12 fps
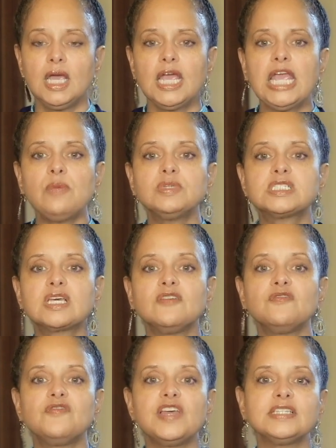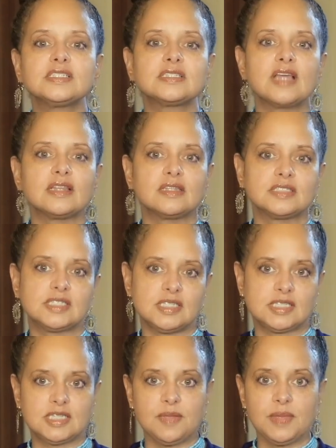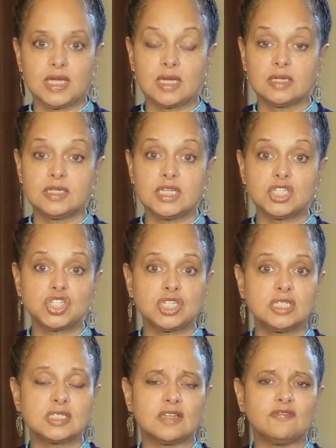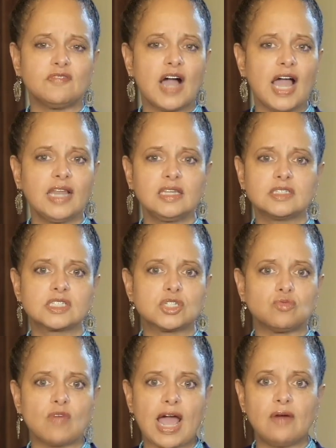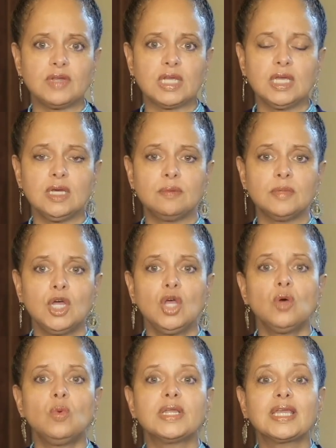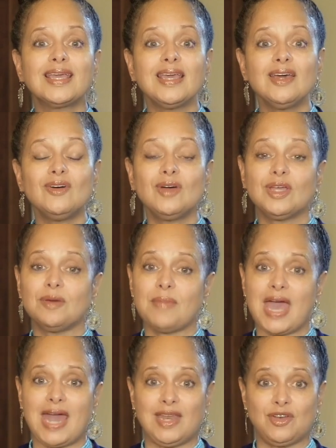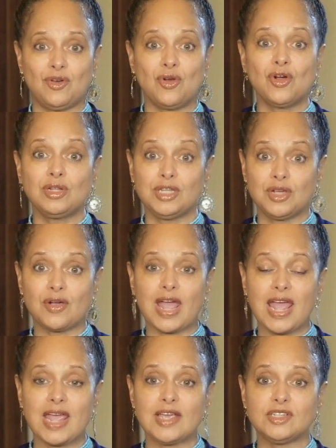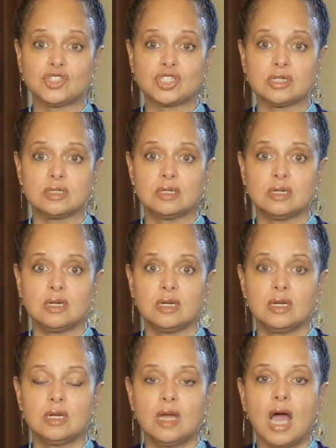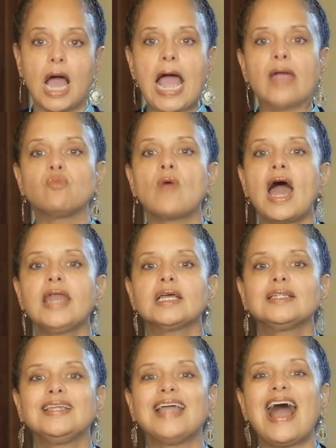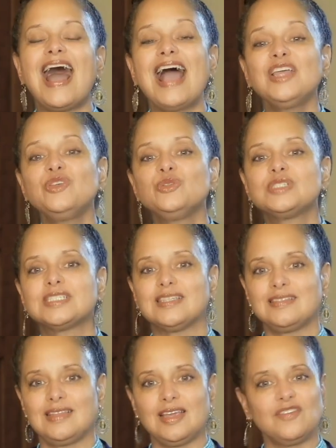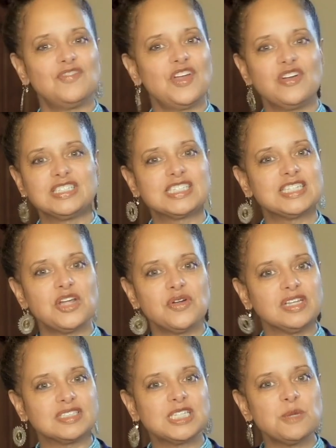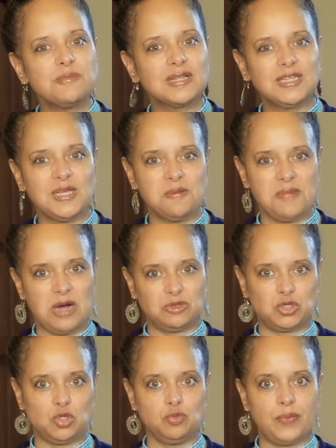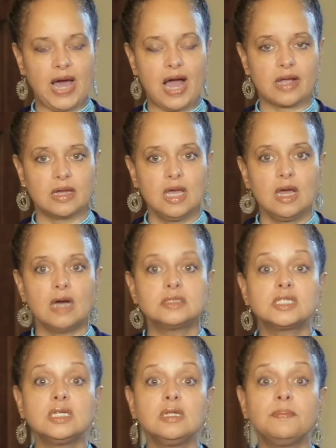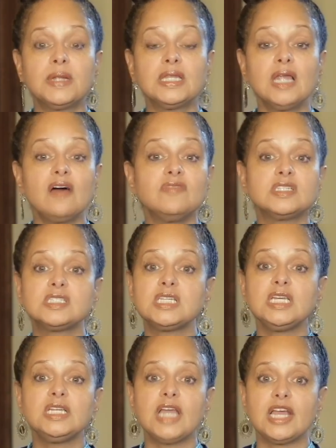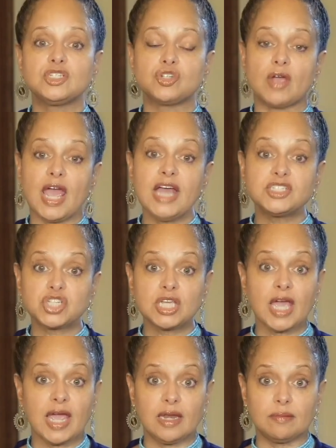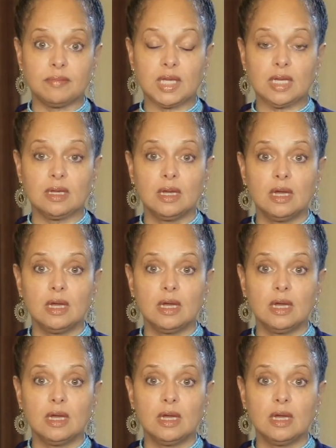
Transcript: He was convinced that the systemic conditions and violence surrounding him would kill him at an earlier age. Ironically, I used to think very stereotypically about Tupac until a beloved teenager educated me